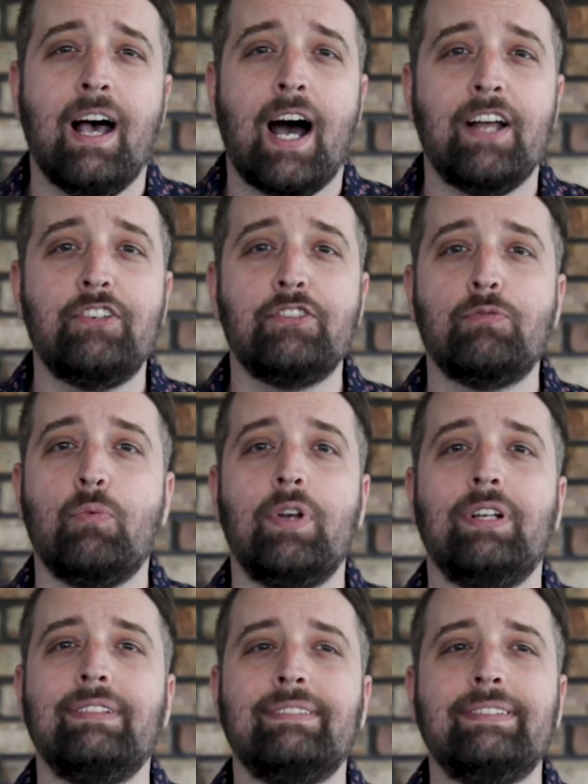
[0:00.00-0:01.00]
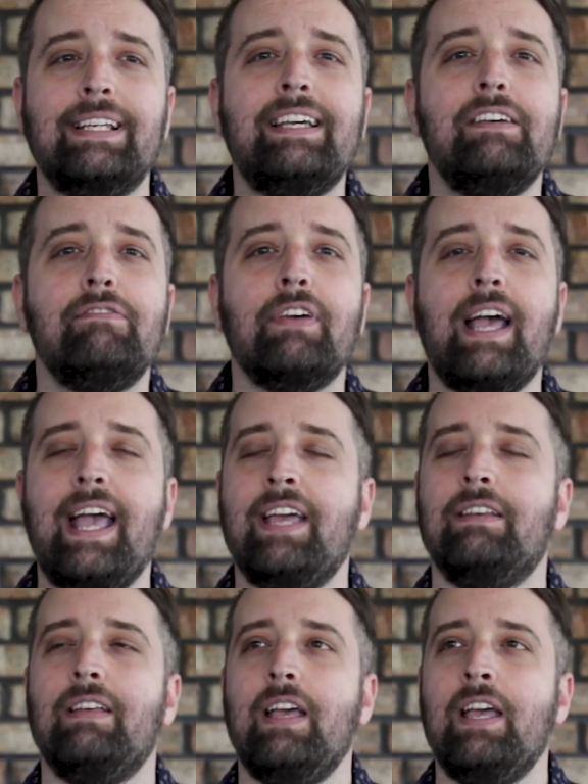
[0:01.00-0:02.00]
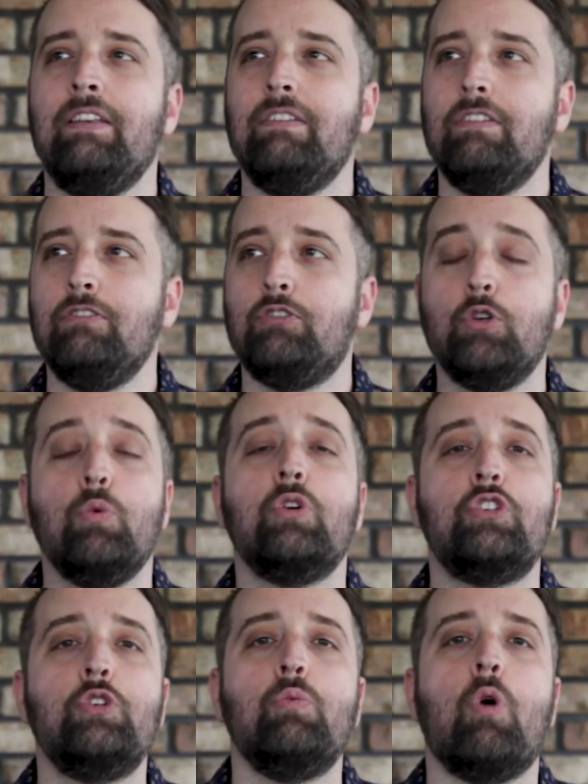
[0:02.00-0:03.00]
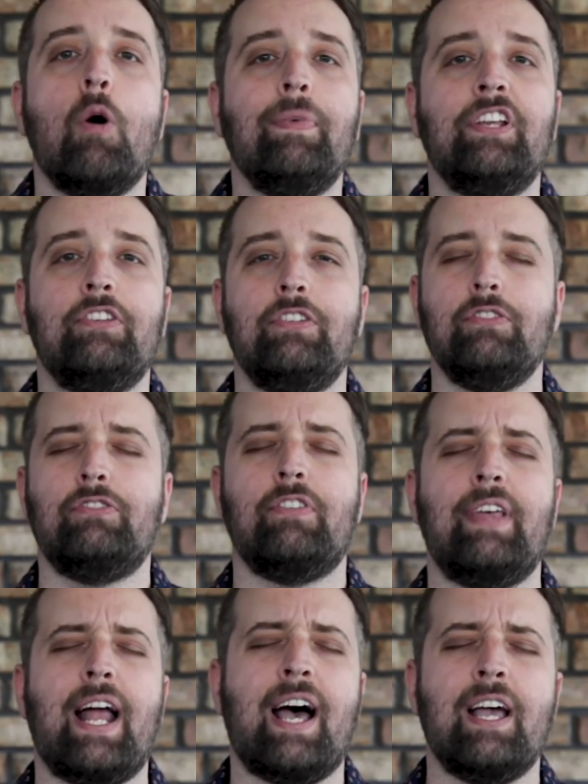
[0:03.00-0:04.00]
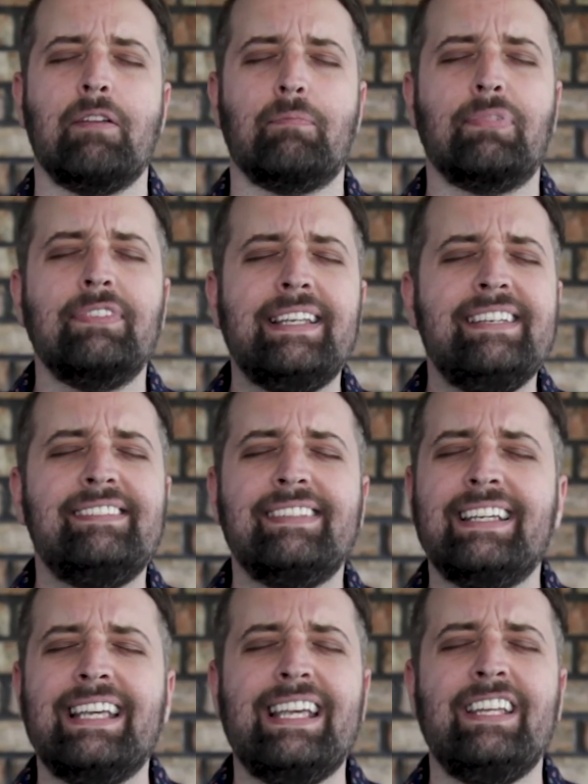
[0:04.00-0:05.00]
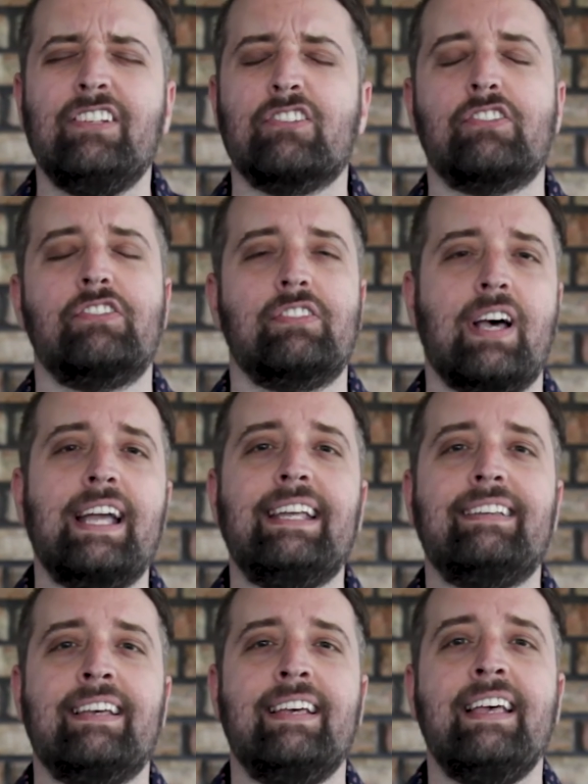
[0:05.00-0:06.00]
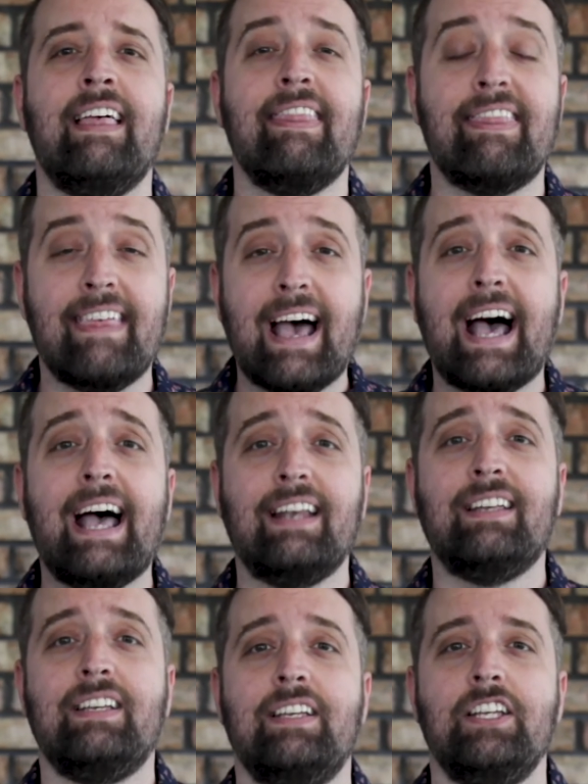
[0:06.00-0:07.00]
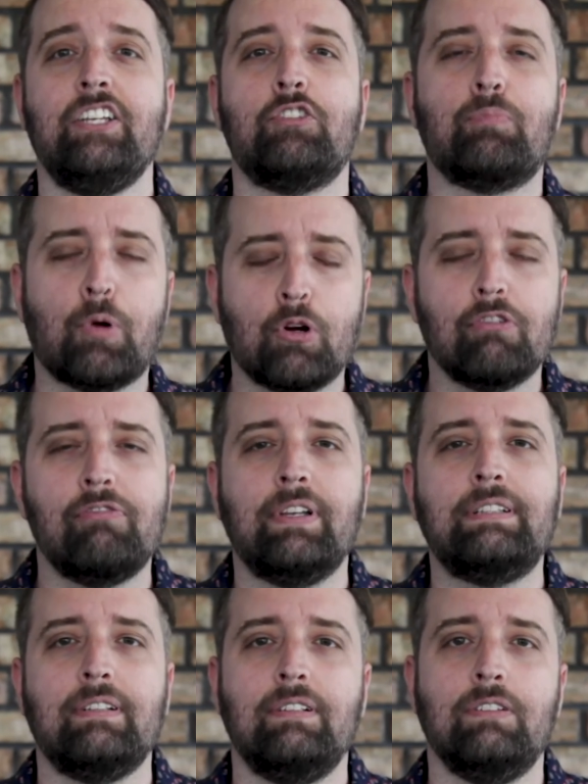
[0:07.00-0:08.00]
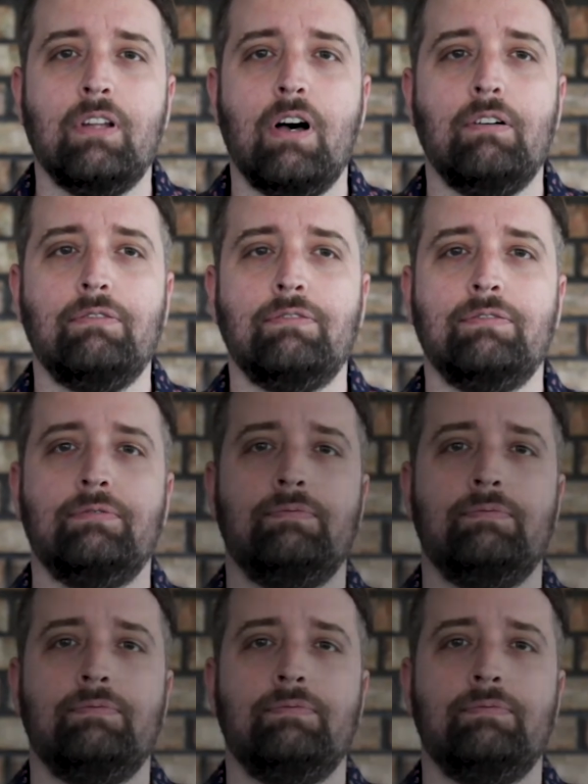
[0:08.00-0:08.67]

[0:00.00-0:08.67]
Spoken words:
I just want to live and do what you want me to do so that I am pleasing in your sight. That is perfect love.